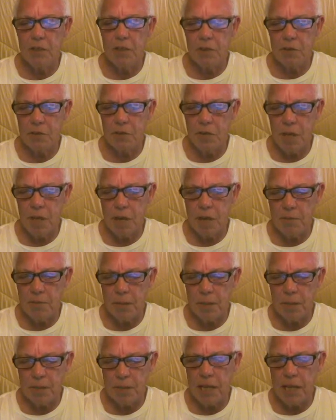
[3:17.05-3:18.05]
new job
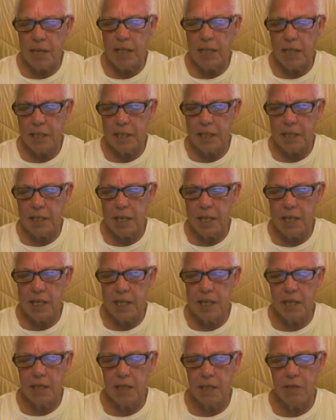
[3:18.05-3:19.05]
is, I can't
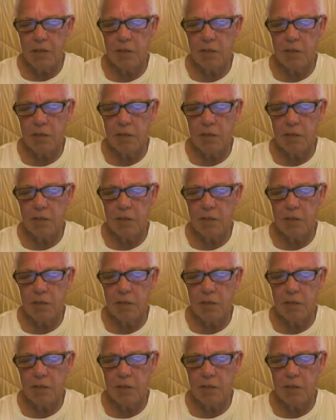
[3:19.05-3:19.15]
say